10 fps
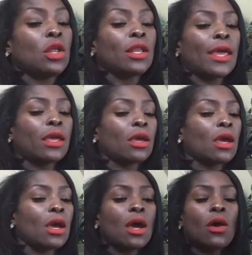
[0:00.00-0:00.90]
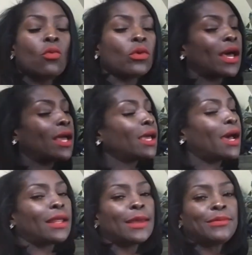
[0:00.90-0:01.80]
Like, when I
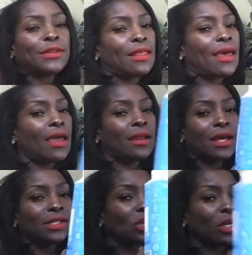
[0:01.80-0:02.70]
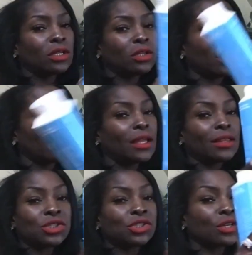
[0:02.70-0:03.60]
got hip to that and I started looking at
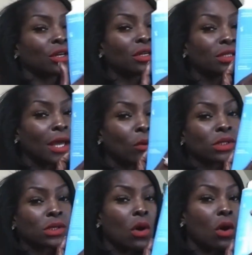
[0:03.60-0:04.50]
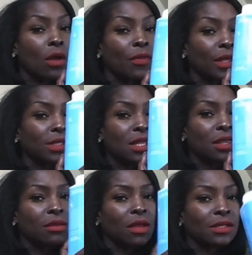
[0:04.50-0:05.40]
the sugars that was on these
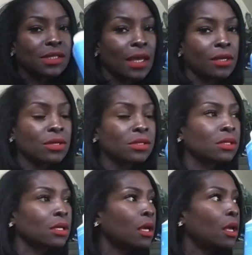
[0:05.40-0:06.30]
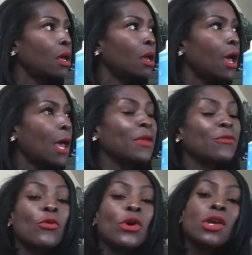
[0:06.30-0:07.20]
containers,
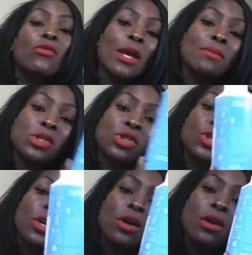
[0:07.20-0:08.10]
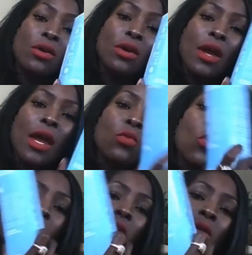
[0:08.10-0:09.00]
40 grams of sugar in
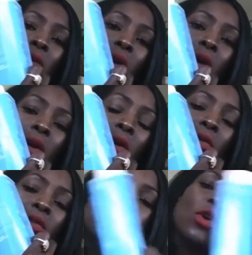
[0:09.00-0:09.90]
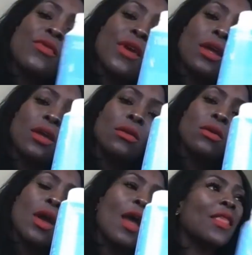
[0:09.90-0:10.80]
one serving.
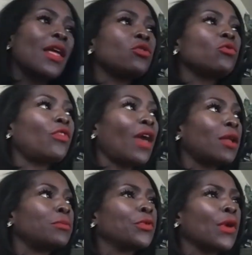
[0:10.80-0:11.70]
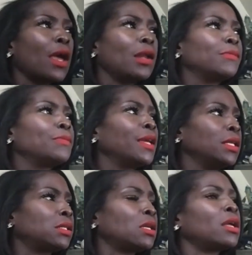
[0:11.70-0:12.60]
And then you've had bread and
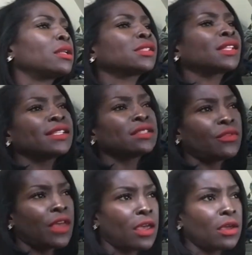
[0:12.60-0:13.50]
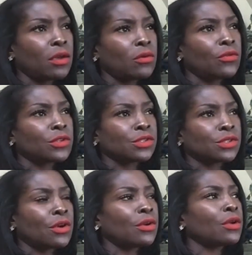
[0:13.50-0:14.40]
pizza and a slice of cake for
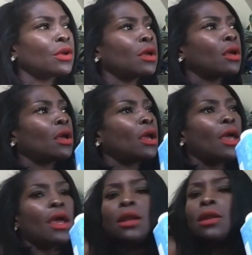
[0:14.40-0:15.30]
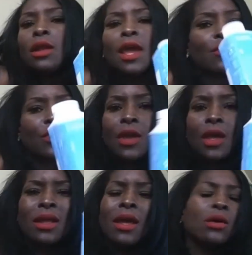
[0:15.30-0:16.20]
dessert and everything.
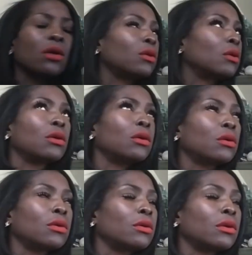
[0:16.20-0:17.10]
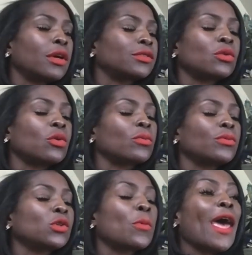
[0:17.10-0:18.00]
Like,
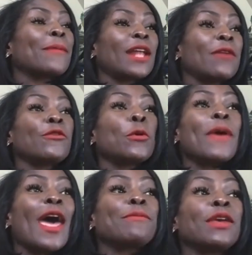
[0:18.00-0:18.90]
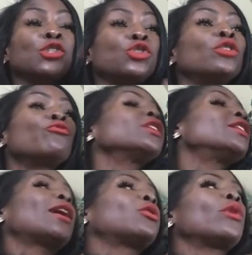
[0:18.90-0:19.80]
so bad. But I feel bad because you're really
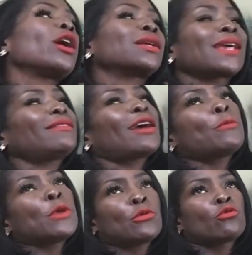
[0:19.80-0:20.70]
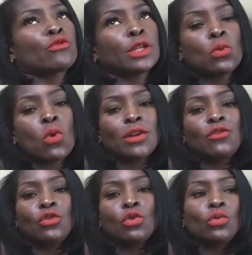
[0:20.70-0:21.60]
not aware, because I doubt people really want
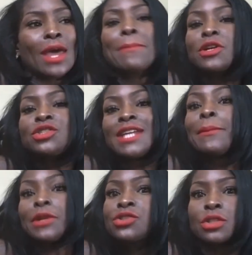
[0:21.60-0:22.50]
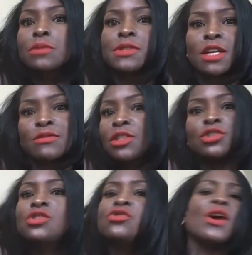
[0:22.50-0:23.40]
to do that much damage to themselves. They're
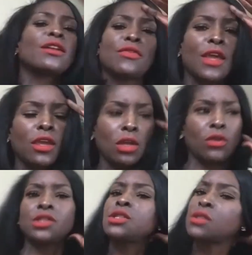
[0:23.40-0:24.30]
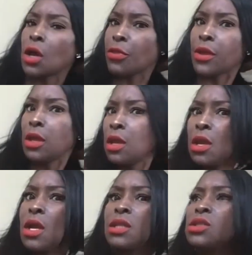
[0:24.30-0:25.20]
just trying to think, this is healthy.
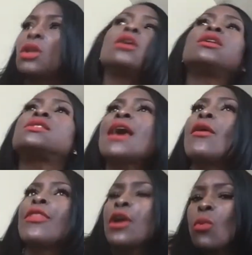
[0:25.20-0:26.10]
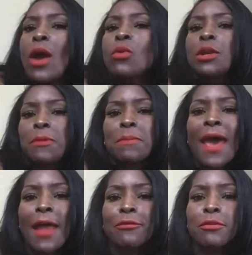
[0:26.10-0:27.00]
It's good. It's out there. Why would it be
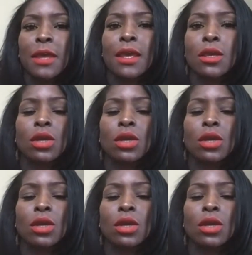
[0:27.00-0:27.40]
bad for me?